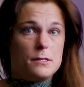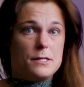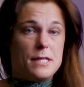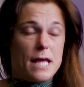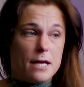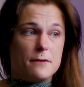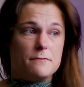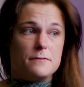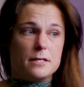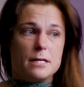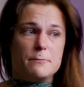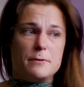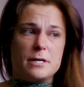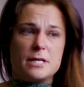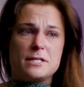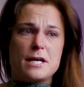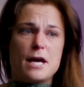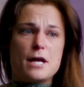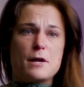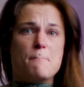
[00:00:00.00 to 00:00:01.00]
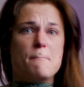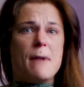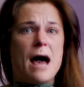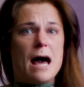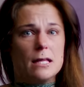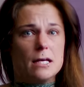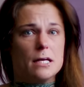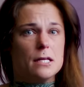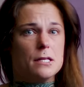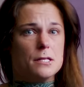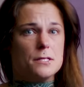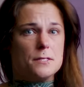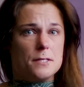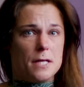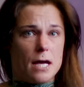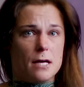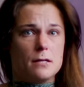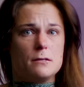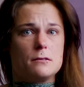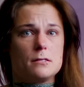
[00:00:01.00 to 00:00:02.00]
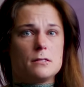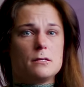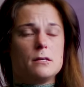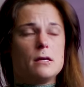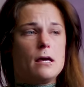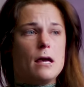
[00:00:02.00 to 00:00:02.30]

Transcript: Thankfully, because he had a mallet in his hand.